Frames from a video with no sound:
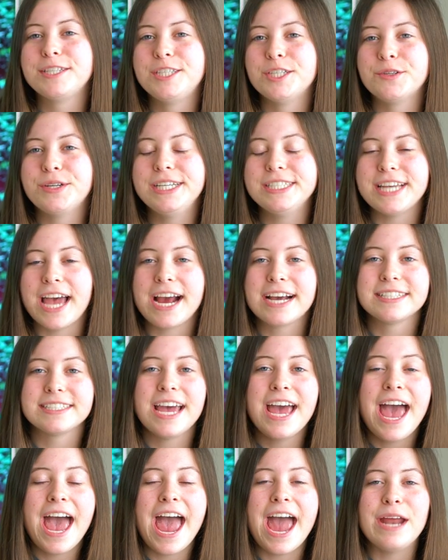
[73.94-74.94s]
Series X
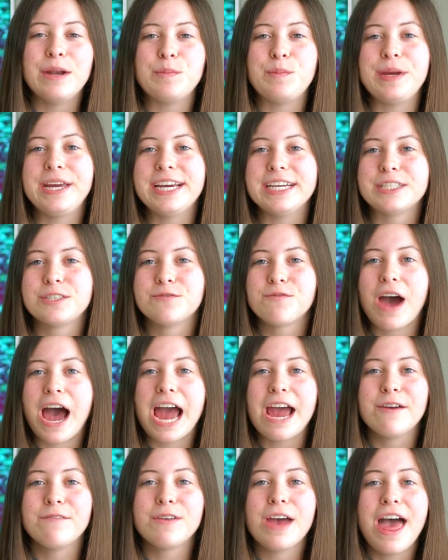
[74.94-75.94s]
and
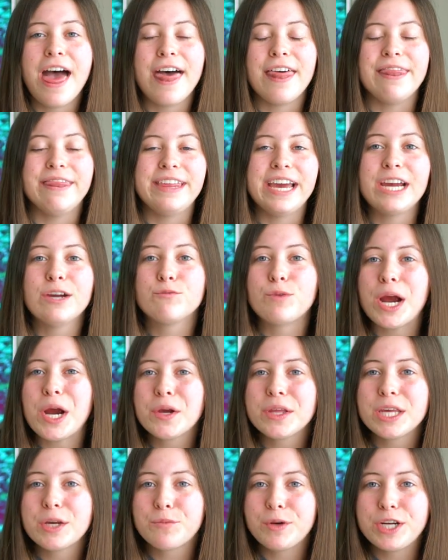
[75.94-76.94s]
PS5, they
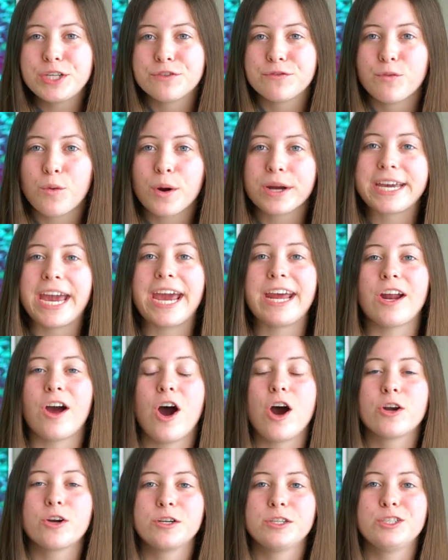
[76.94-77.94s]
rarely reach 4K at
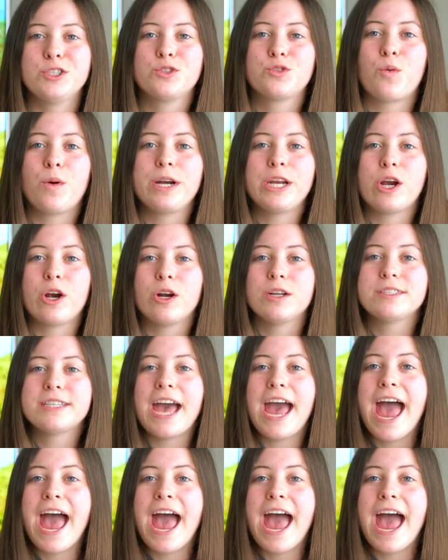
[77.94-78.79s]
120Hz